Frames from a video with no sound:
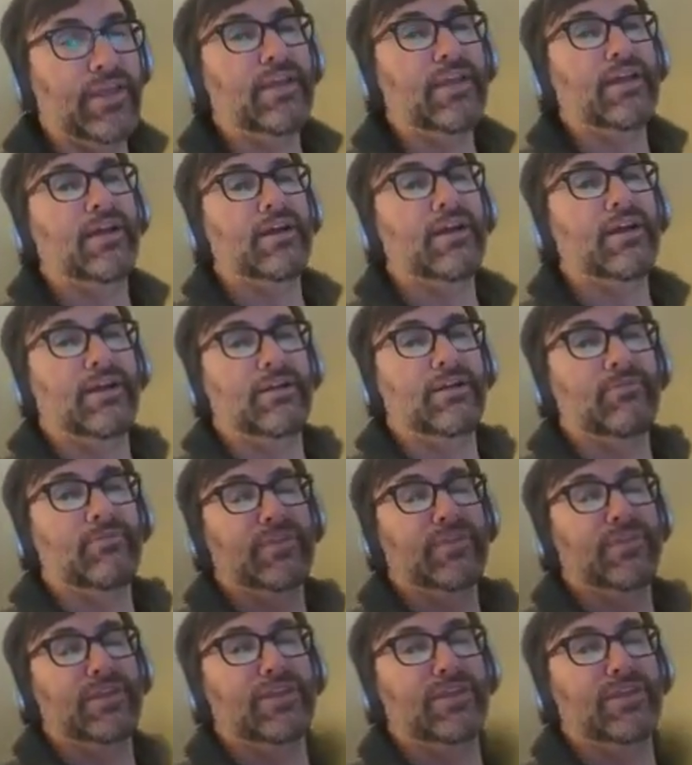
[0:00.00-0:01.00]
Um,
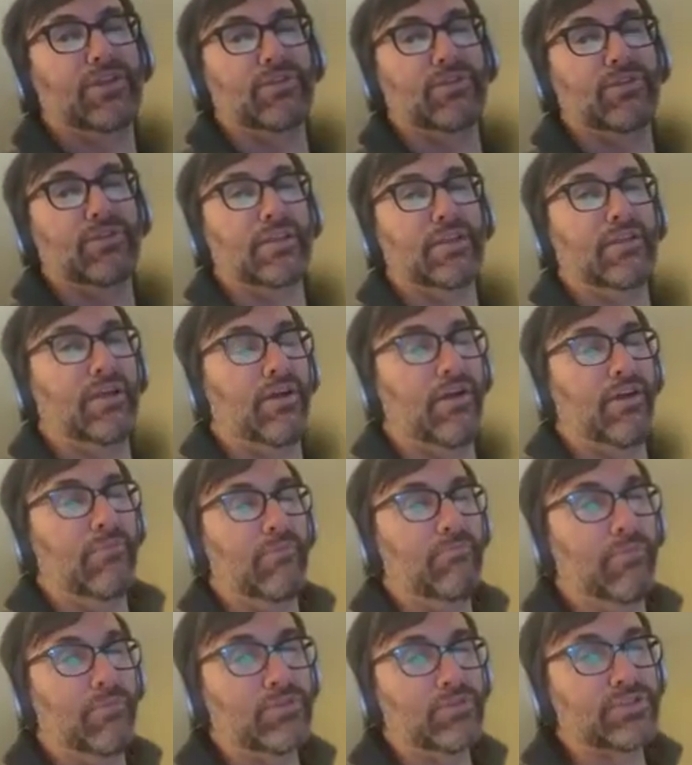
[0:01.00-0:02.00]
you know,
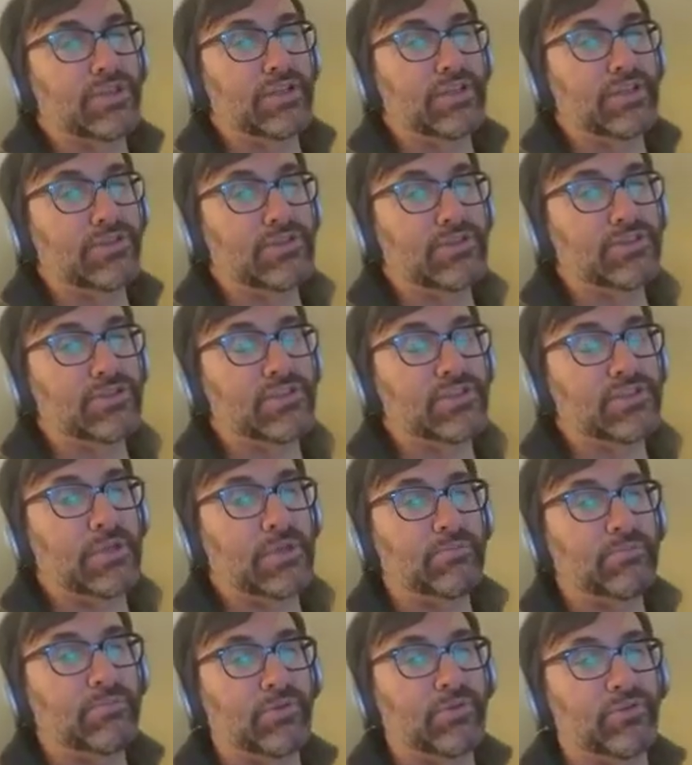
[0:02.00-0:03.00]
most indigenous
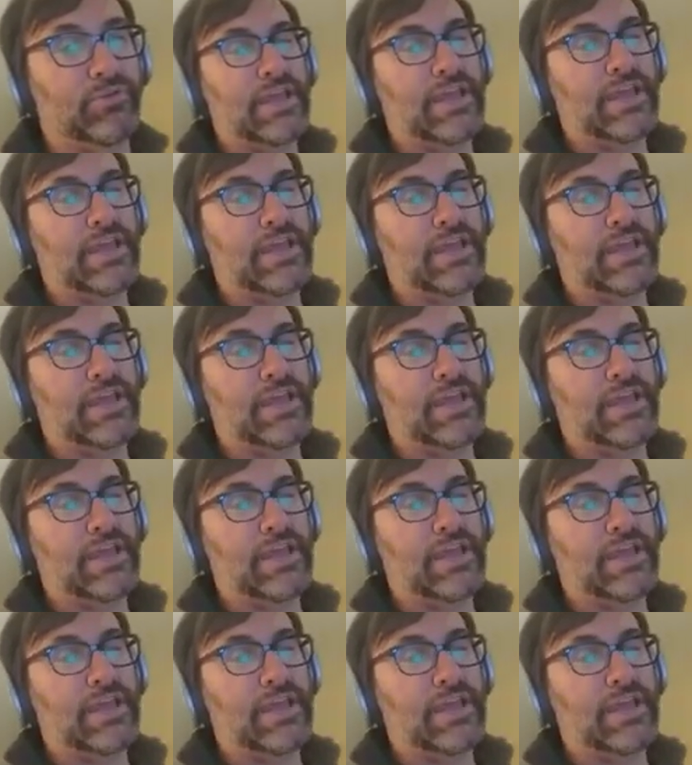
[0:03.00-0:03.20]
peoples